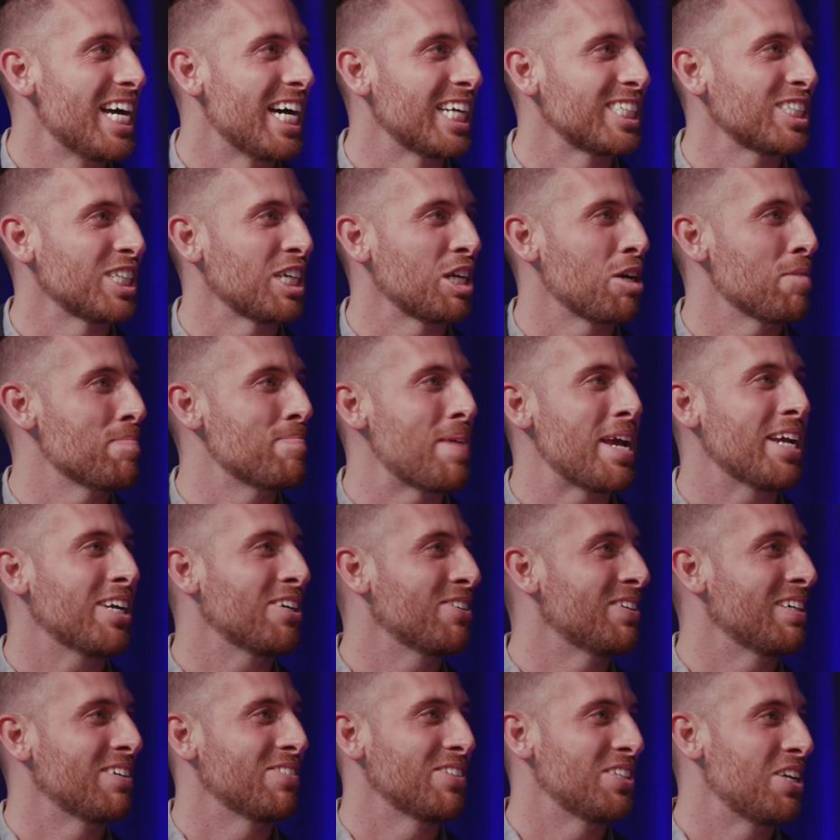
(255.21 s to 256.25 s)
That's like a
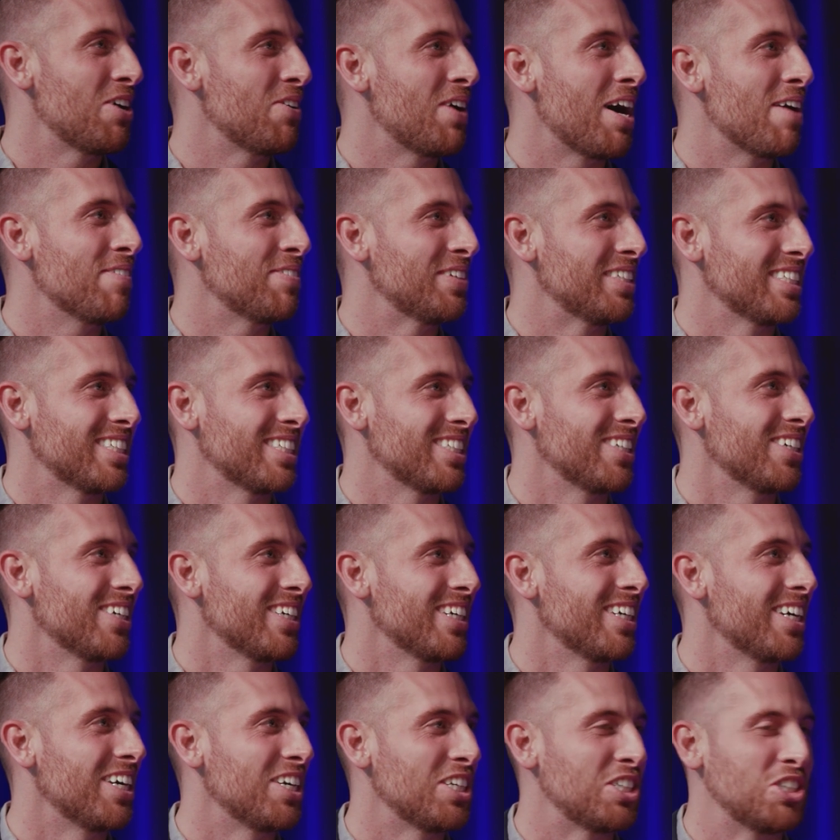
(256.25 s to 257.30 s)
bakery with no ovens or
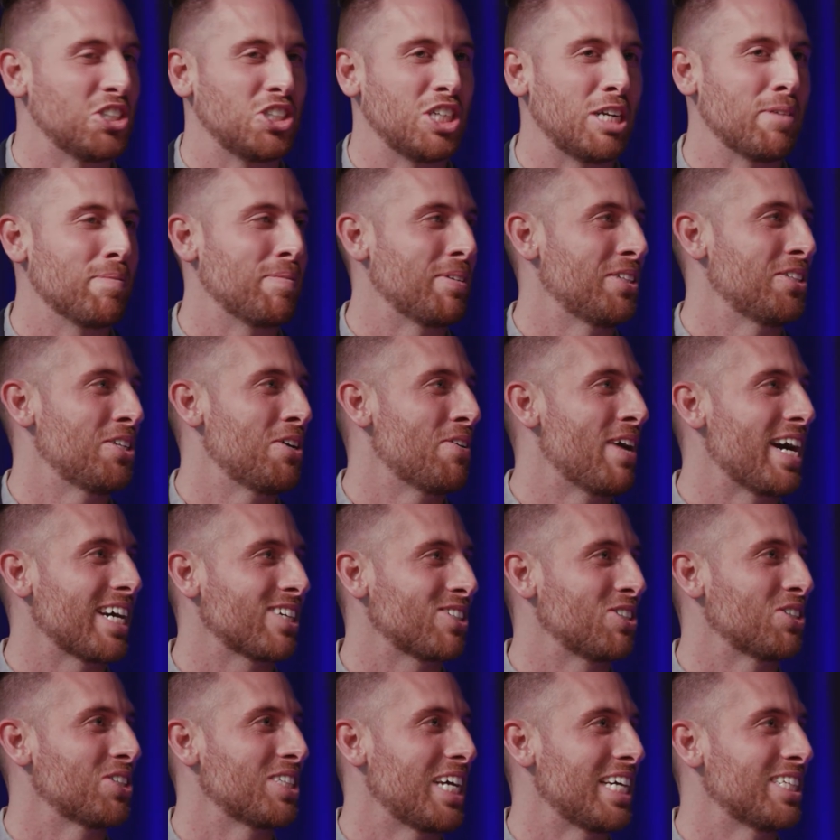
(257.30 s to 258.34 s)
a gym with no
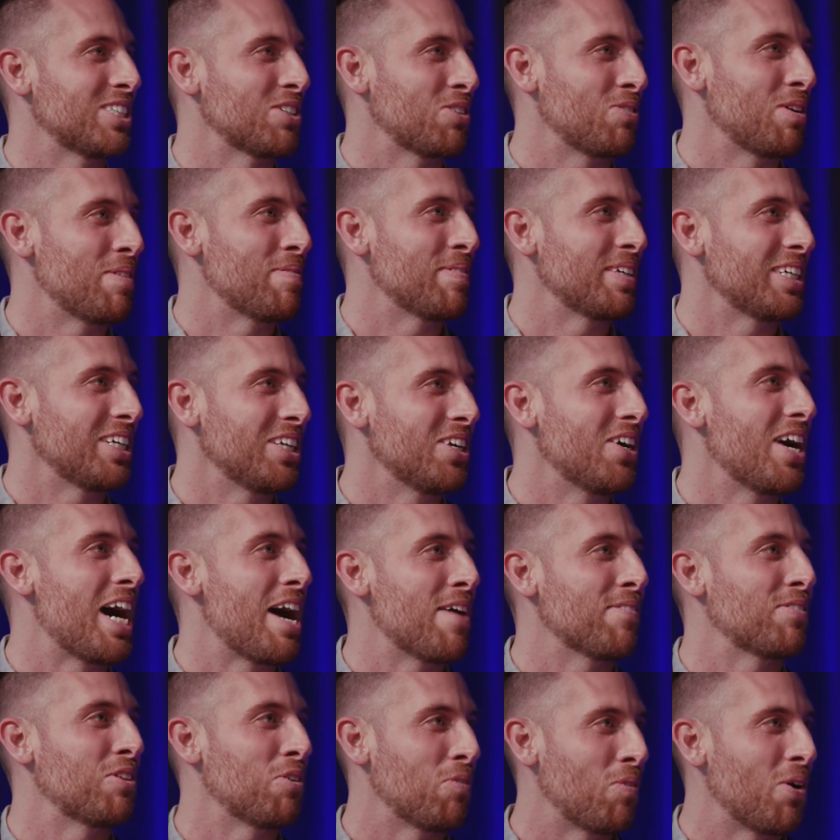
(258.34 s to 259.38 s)
exercise equipment. You don't
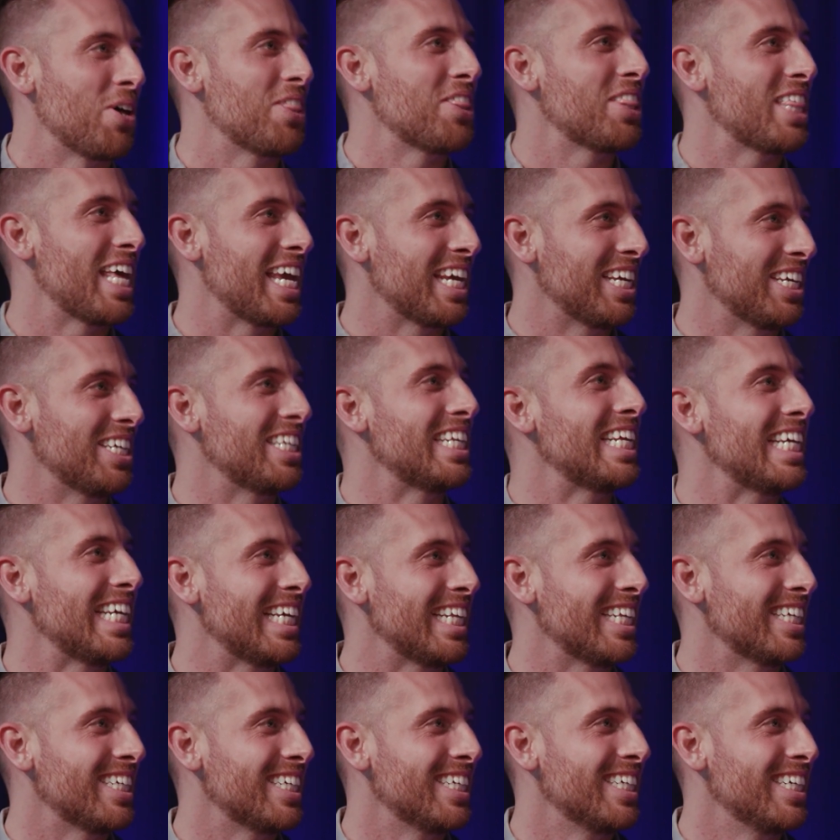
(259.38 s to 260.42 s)
have the one thing you
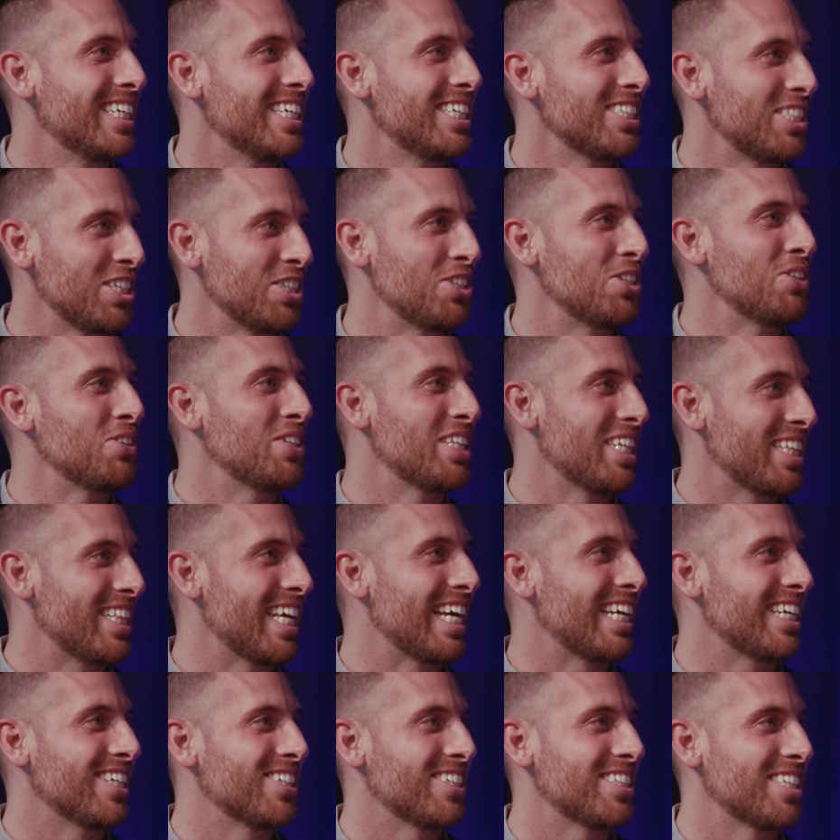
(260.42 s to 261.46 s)
need to do the
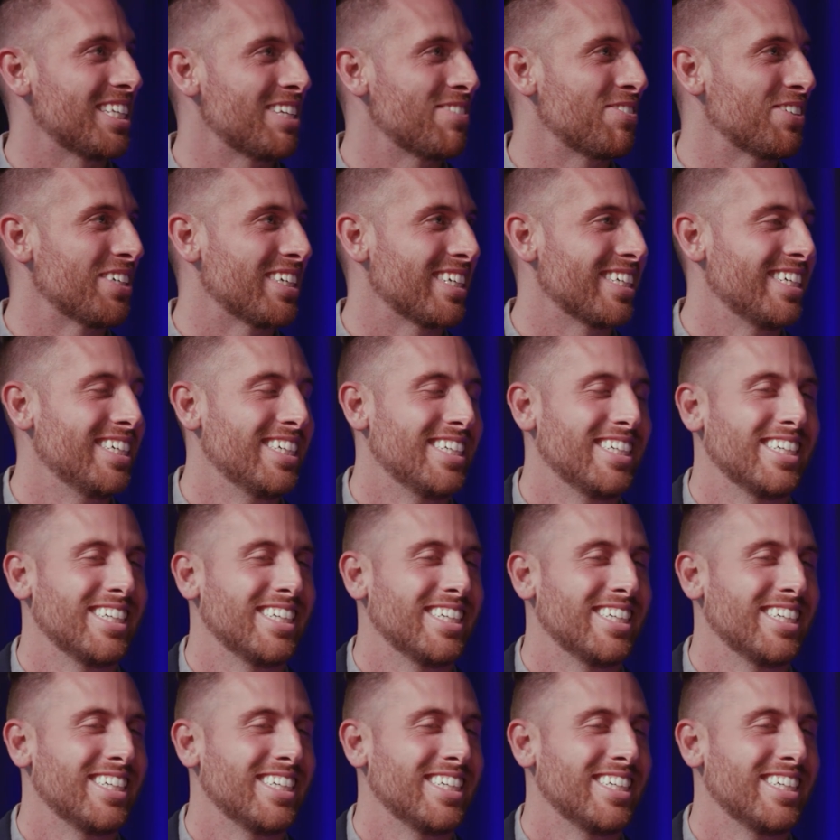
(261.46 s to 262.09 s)
thing you're delivering.